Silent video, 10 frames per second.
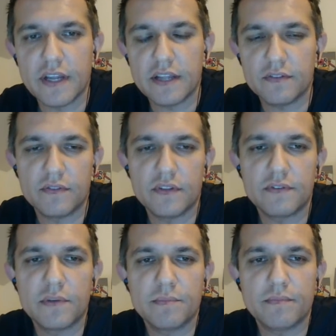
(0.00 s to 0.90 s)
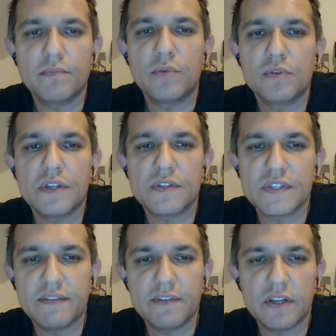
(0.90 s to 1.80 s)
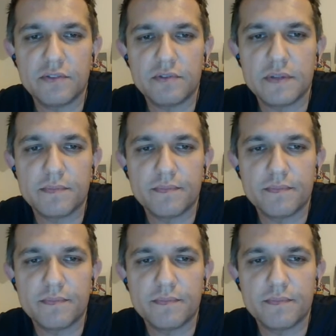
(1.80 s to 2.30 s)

and there are more than 700